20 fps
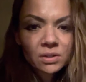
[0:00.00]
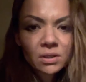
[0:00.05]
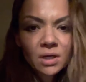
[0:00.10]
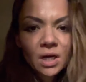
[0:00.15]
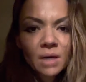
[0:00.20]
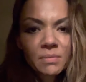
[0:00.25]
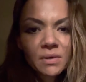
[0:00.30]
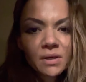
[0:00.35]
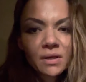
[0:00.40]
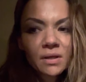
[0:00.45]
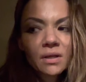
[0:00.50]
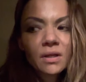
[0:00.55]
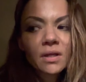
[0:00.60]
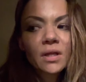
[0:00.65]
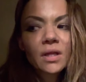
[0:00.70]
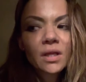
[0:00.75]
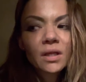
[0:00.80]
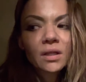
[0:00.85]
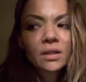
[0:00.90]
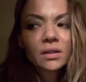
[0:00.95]
army
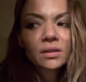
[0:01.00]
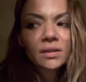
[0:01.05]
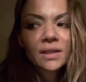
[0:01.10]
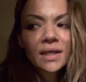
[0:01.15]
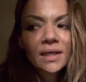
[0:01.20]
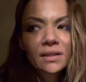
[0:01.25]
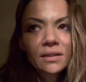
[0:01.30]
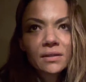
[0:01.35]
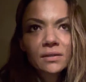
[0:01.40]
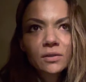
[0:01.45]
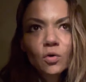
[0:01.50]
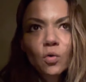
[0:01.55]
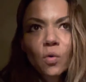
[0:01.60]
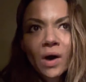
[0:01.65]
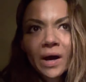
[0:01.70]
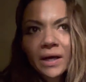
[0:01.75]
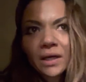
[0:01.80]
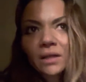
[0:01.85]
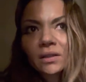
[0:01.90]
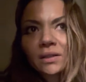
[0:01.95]
that is
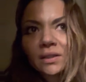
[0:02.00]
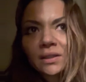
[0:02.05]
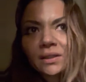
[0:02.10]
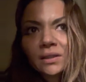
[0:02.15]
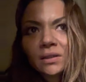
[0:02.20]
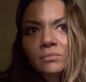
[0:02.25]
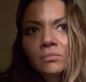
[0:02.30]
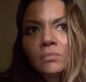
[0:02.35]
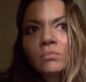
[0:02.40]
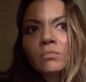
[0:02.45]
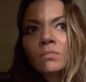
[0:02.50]
quietly